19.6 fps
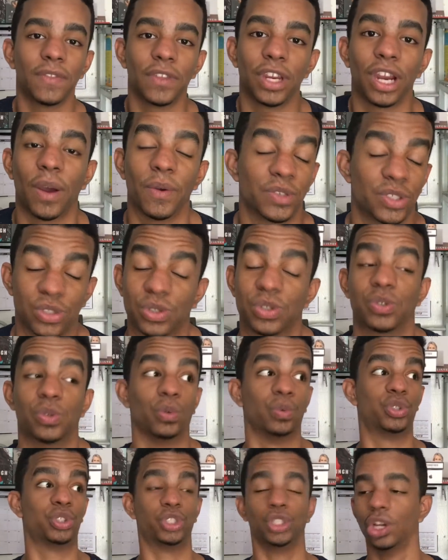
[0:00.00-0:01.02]
of the year, I was just
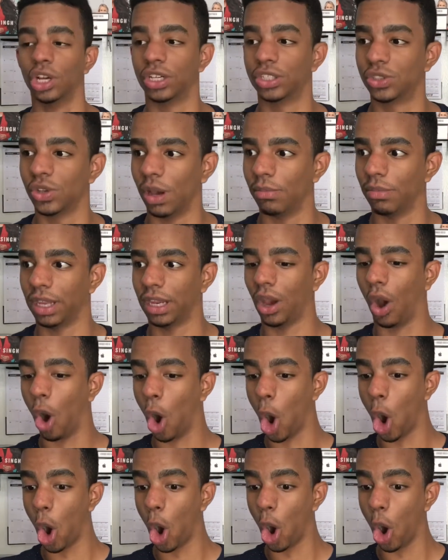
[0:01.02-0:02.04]
so shook. So I'm like,
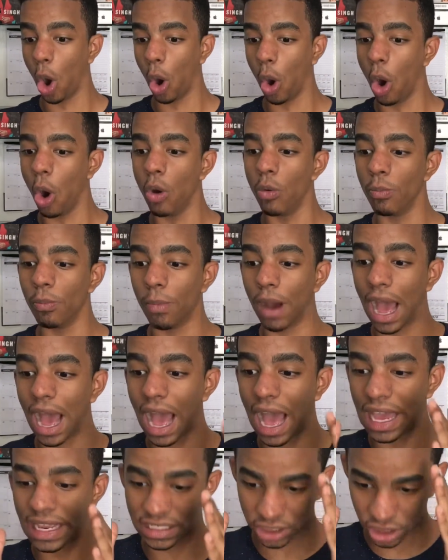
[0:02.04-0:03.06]
oh
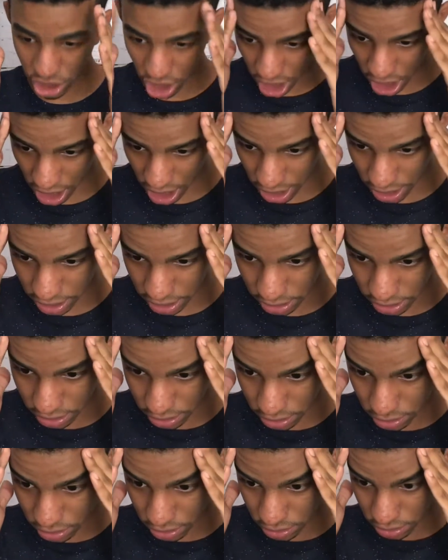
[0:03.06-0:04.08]
my god,
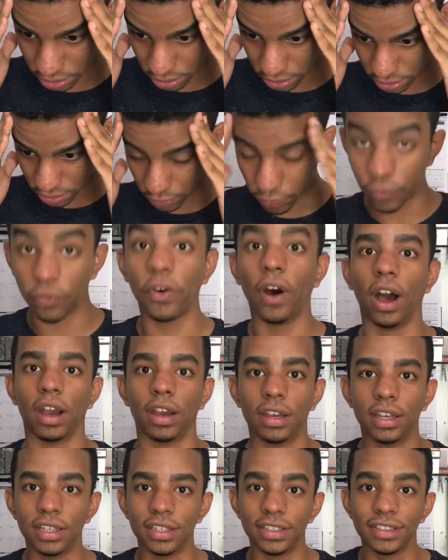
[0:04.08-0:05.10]

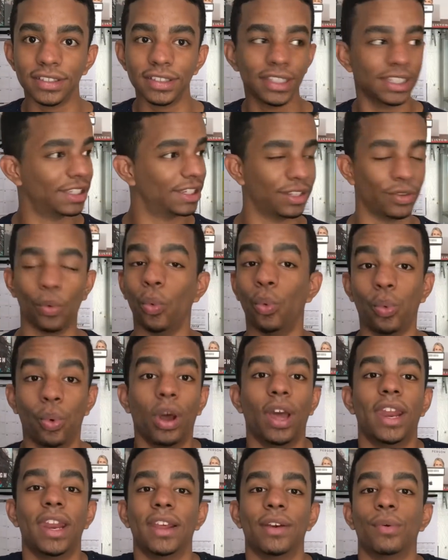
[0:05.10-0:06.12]
fuck. Like,
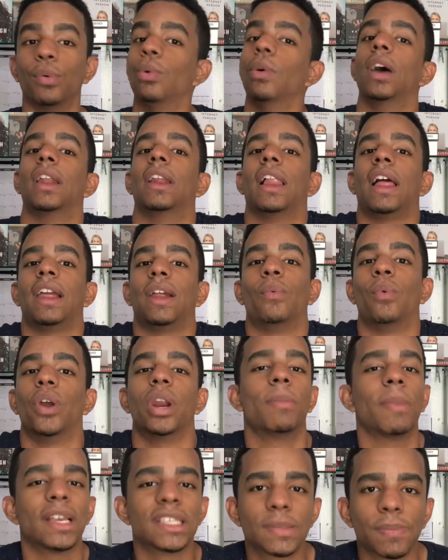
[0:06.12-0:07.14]
what
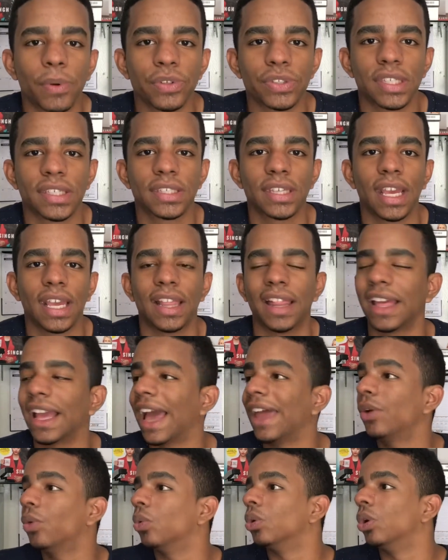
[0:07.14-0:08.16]
am I supposed to say? Like,
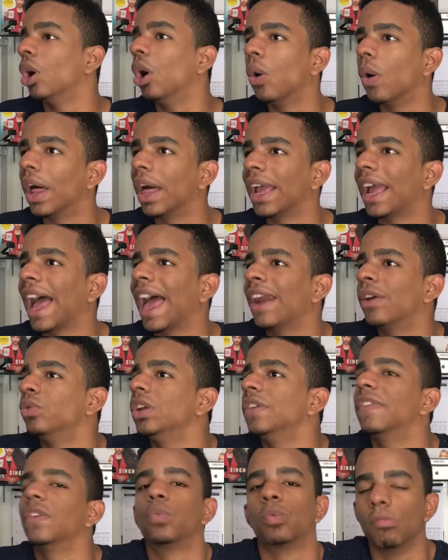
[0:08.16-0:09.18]
I don't know. Like, I don't
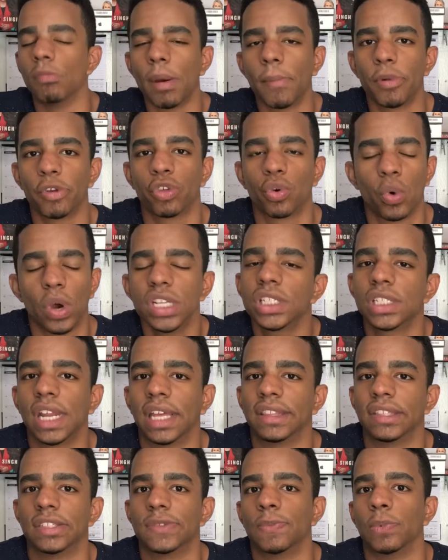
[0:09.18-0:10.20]
even remember the question
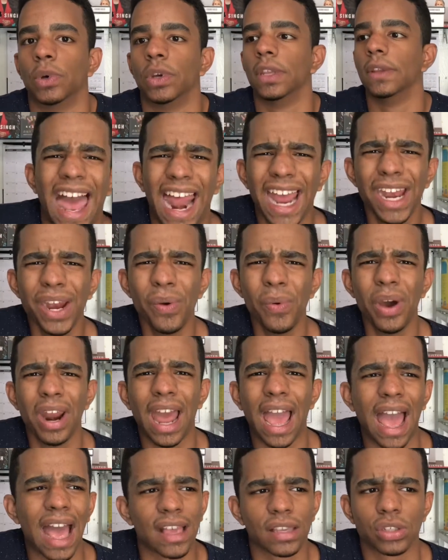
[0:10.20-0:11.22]
at this point. I didn't
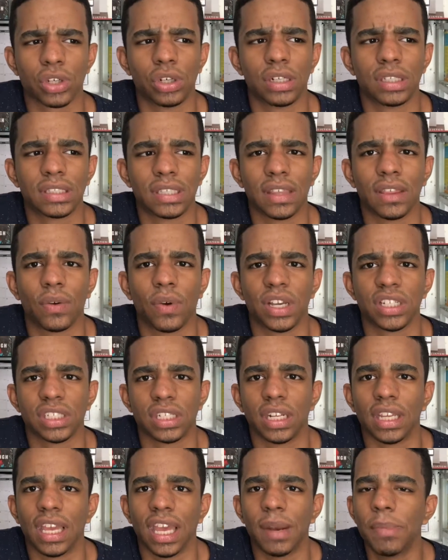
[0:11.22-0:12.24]
to ask her to say the
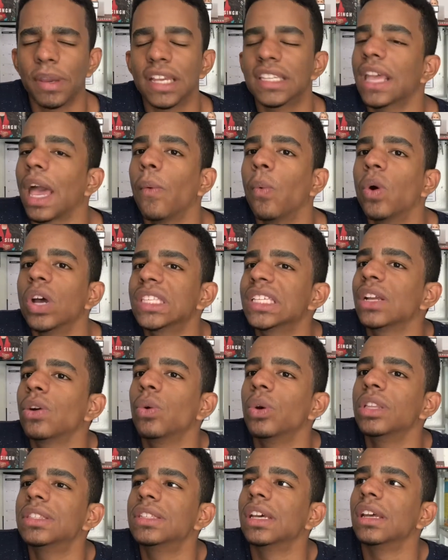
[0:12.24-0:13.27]
question again because I wasn't
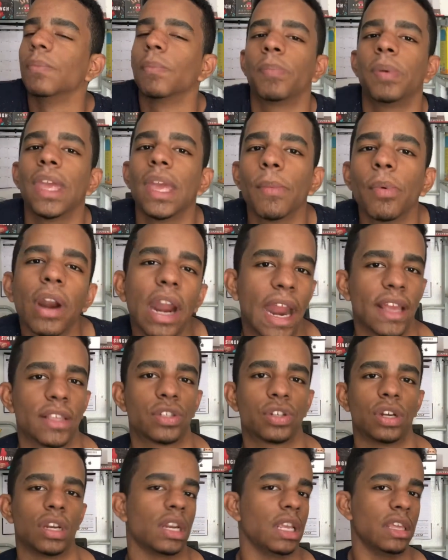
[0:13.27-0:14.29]
going to be able to
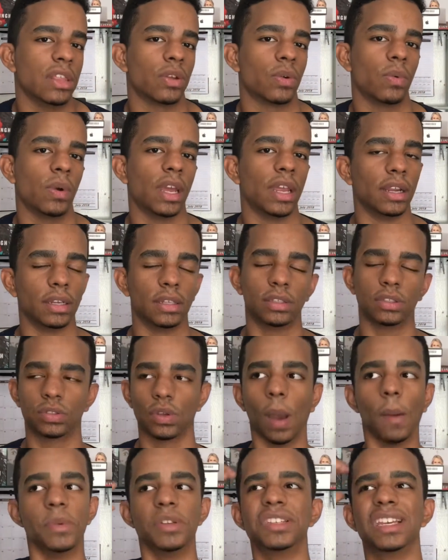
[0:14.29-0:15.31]
answer it either way.
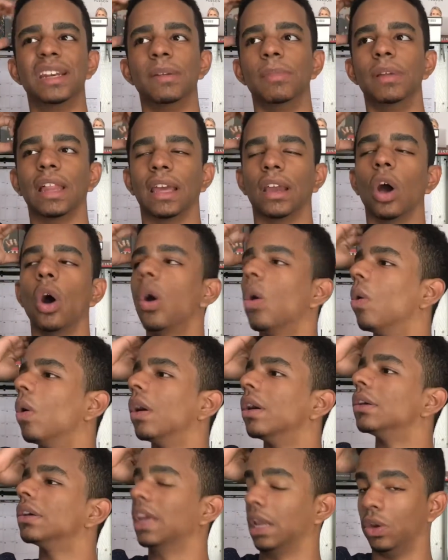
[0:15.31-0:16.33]
So I'm just going to be like,
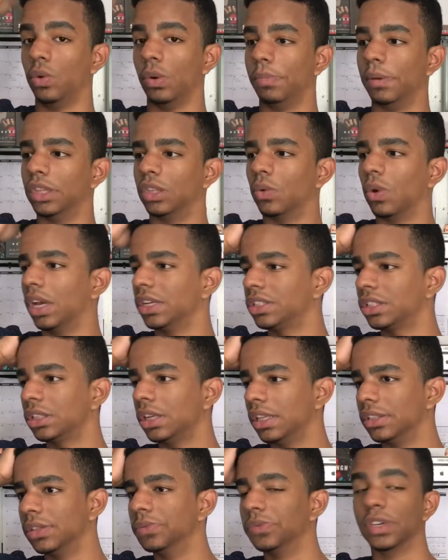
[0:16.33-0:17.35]
oh, can you repeat the question?
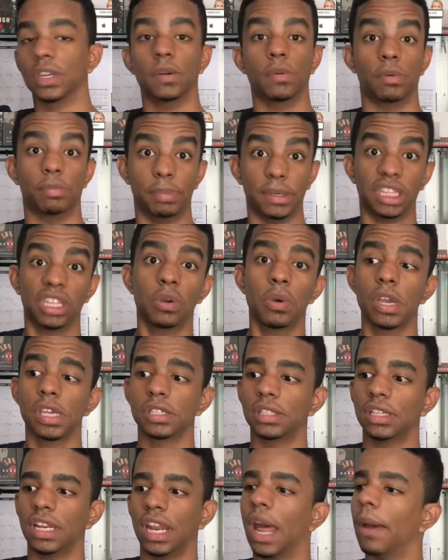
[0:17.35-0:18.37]
And she was going to repeat the
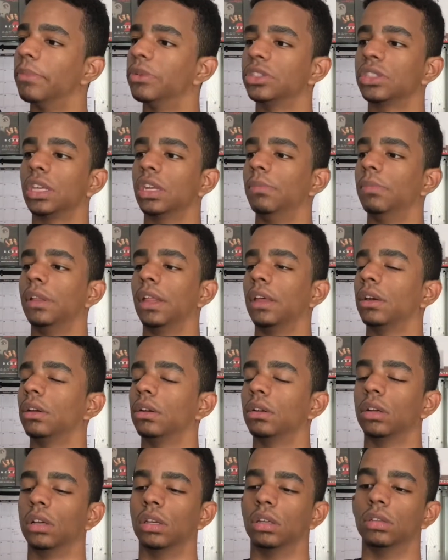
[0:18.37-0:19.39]
question, and I'm just going to be like,
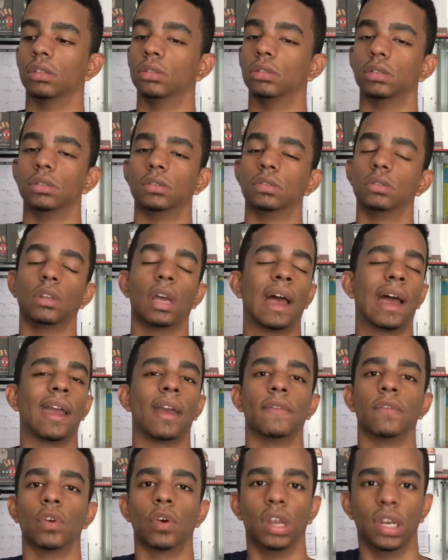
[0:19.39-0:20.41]
I
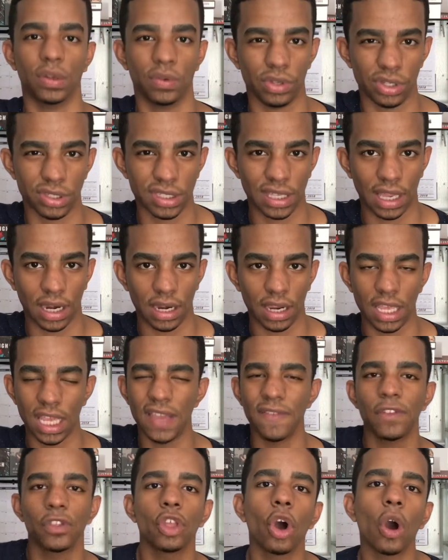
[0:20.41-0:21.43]
have no idea what you said.
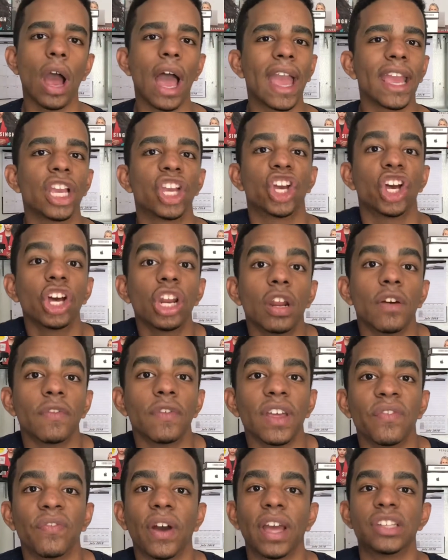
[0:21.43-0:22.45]
Even though I could
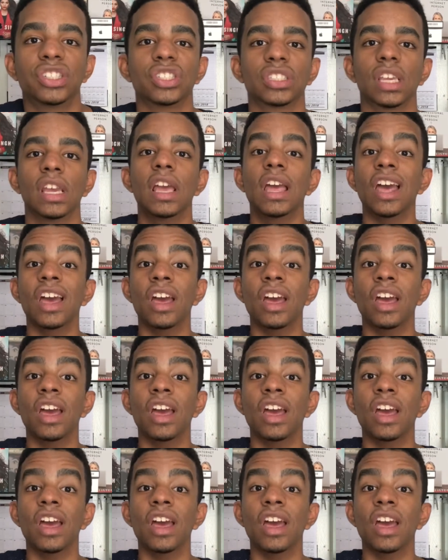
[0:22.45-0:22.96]
have if I just